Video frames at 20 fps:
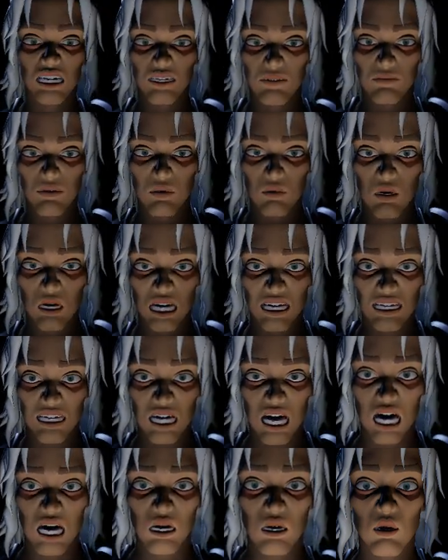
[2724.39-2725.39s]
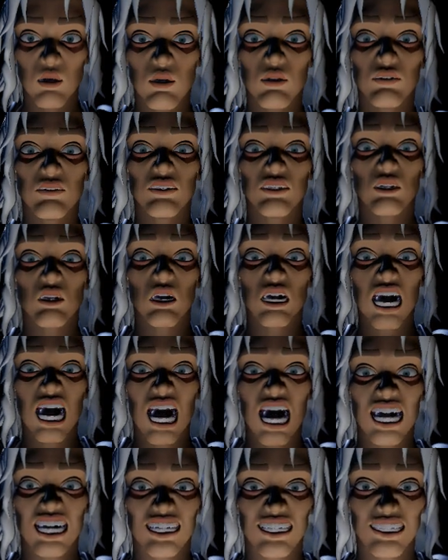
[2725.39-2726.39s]
but right now, your
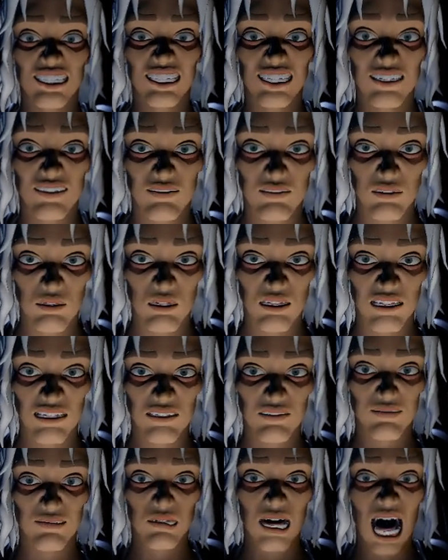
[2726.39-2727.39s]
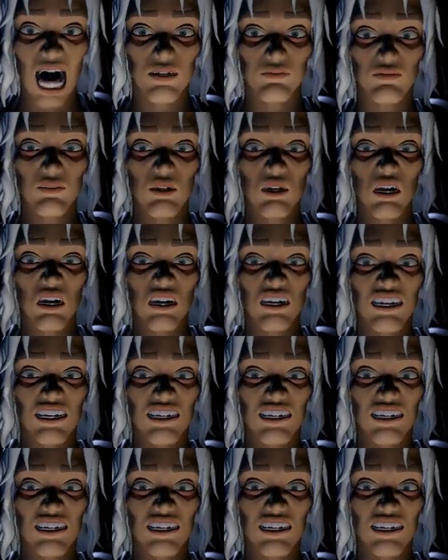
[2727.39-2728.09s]
hands are full of puppy.